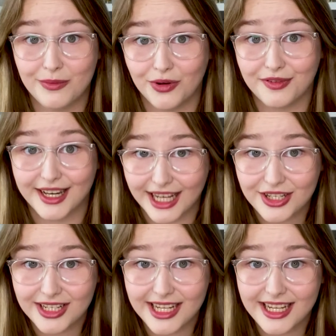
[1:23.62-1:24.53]
more
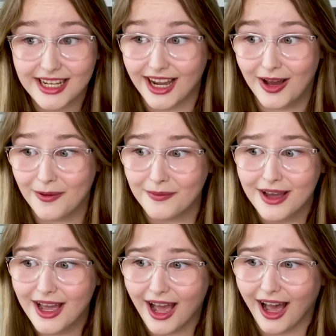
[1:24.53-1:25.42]
financially.
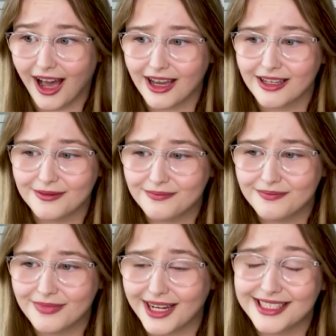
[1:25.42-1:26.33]
I
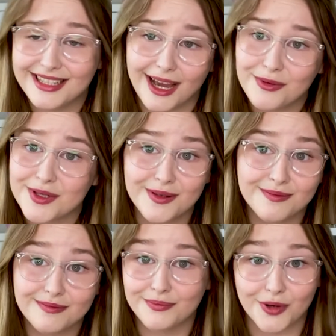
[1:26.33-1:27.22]

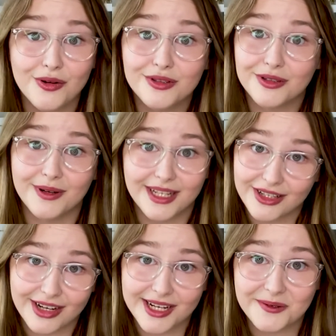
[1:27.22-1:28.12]
wasn't broke when I
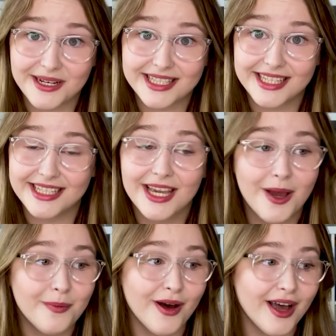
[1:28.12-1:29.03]
graduated,
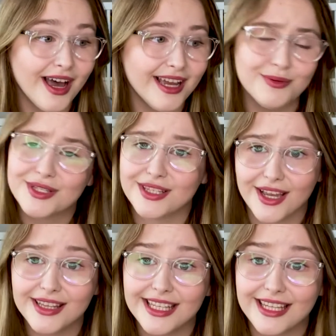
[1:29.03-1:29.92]
but it was
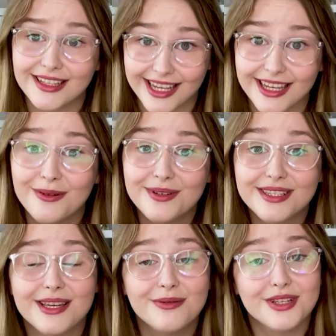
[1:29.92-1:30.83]
certainly it
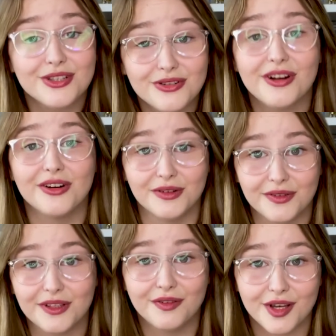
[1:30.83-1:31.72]
was a struggle for
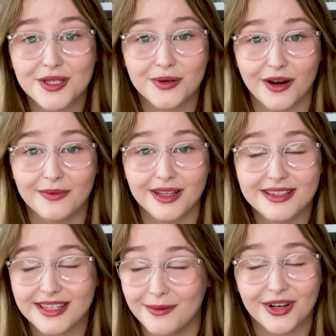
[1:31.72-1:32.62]
the first 12
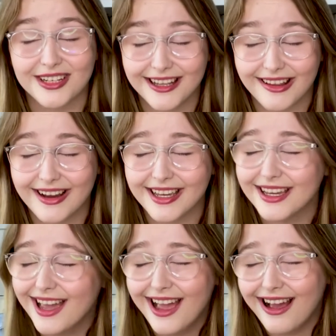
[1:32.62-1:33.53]
months, I'm not gonna lie.
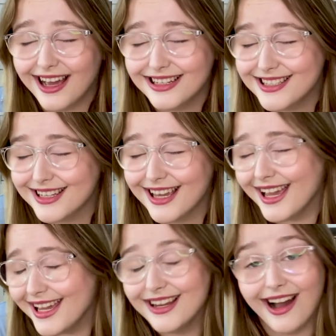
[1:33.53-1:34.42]
And
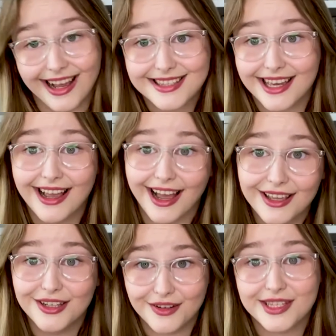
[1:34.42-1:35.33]
in hindsight, I
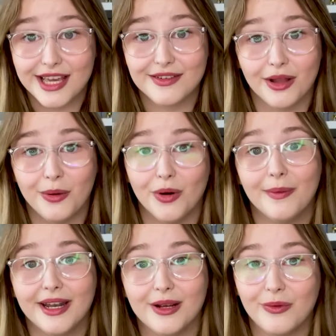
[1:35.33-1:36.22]
could have saved a lot more
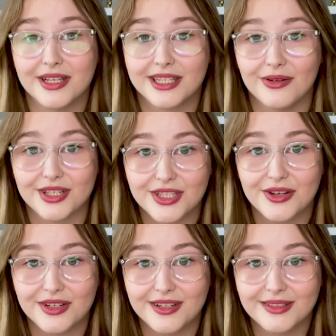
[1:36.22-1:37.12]
money whilst I was a
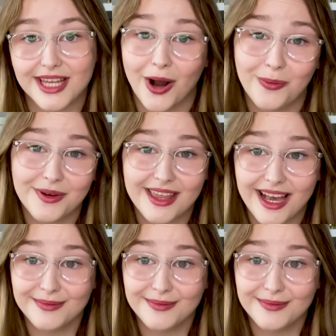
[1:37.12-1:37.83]
student to help with that.